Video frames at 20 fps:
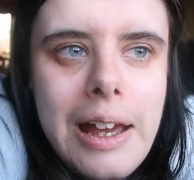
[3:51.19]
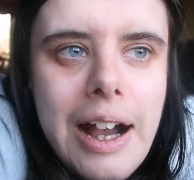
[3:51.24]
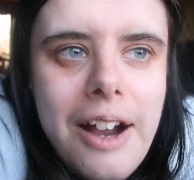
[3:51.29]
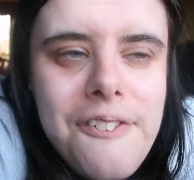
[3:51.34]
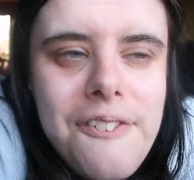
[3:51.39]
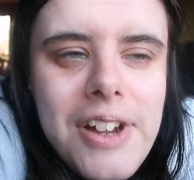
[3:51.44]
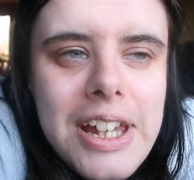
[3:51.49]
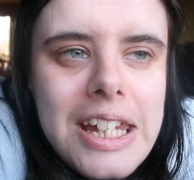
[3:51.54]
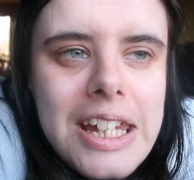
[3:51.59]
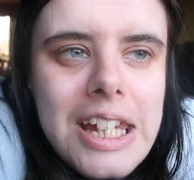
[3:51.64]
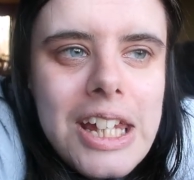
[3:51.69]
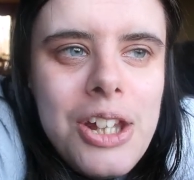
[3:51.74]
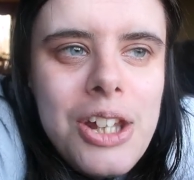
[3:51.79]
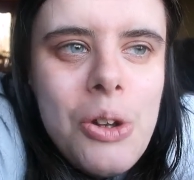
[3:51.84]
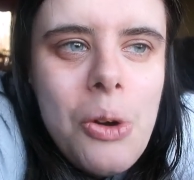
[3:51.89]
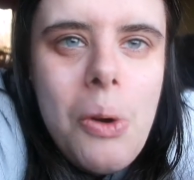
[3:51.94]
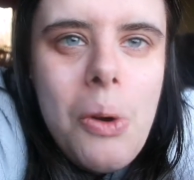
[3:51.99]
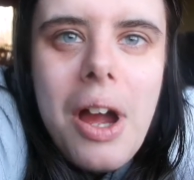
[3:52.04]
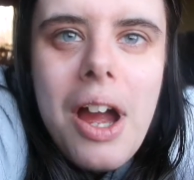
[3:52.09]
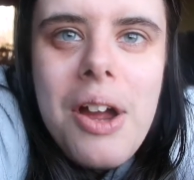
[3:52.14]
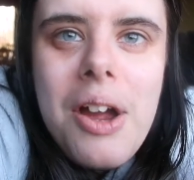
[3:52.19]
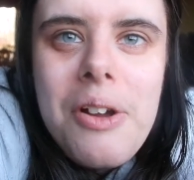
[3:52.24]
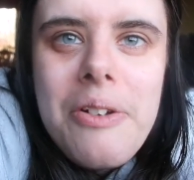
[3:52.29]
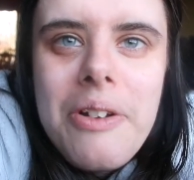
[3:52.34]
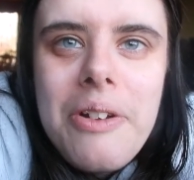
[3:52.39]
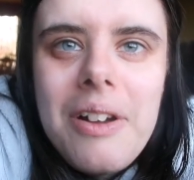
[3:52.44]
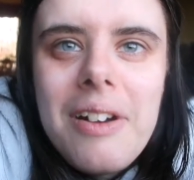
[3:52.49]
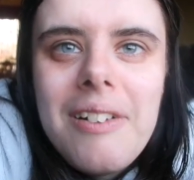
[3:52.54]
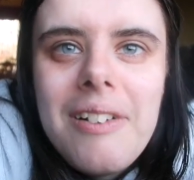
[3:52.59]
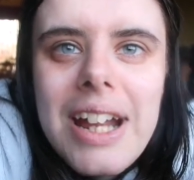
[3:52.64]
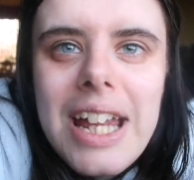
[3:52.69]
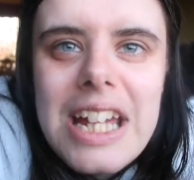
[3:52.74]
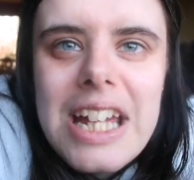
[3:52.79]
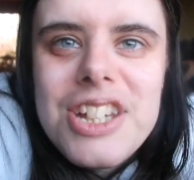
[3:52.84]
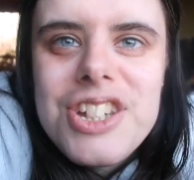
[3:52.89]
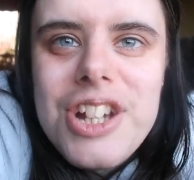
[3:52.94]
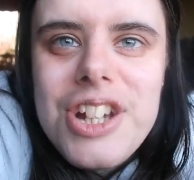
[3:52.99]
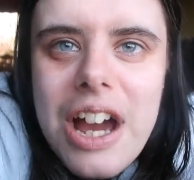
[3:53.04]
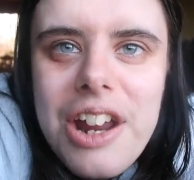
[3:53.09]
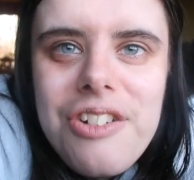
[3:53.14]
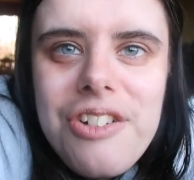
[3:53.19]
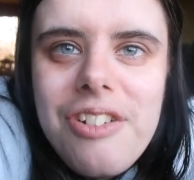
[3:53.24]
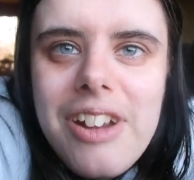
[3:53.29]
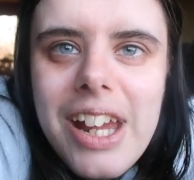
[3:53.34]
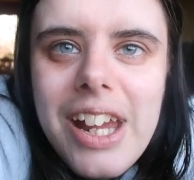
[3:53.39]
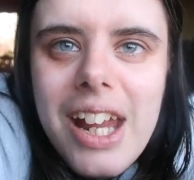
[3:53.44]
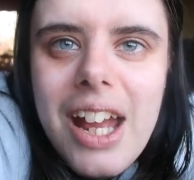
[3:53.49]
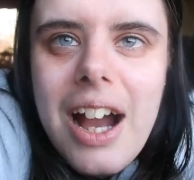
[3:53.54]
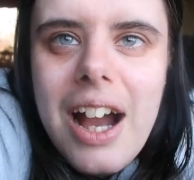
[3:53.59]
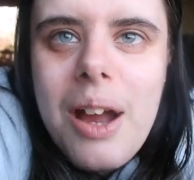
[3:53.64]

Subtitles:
I think, you know how, like in January,